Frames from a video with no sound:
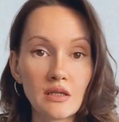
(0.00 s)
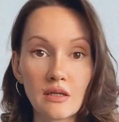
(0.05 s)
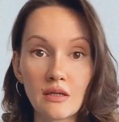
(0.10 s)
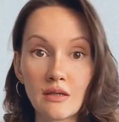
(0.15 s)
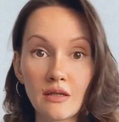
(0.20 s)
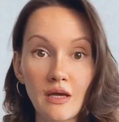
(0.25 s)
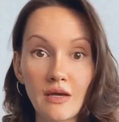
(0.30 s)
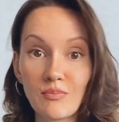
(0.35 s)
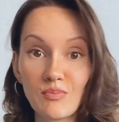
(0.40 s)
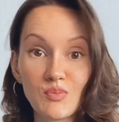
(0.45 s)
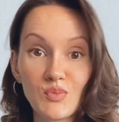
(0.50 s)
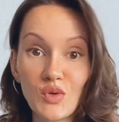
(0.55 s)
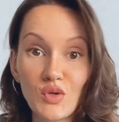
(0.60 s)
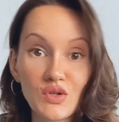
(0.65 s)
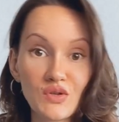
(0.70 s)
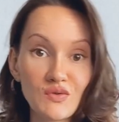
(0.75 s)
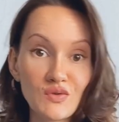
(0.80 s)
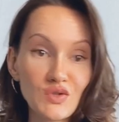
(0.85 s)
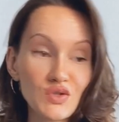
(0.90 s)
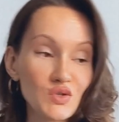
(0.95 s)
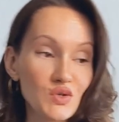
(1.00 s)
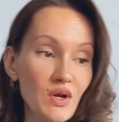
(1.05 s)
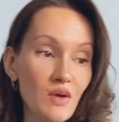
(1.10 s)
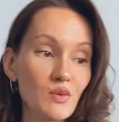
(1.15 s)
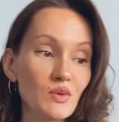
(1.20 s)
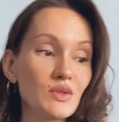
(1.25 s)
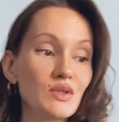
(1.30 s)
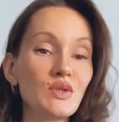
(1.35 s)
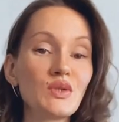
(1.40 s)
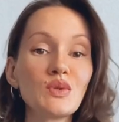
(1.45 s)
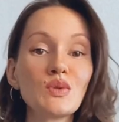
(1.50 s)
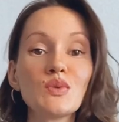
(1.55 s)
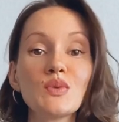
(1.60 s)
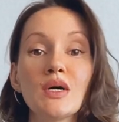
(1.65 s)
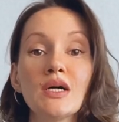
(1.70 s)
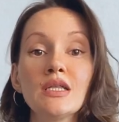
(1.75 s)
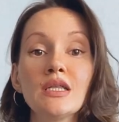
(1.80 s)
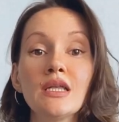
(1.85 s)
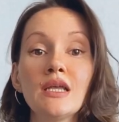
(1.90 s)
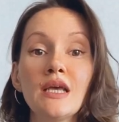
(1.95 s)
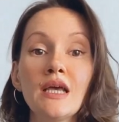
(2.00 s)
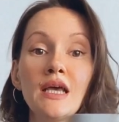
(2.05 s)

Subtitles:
and I'm not even sure I will do one.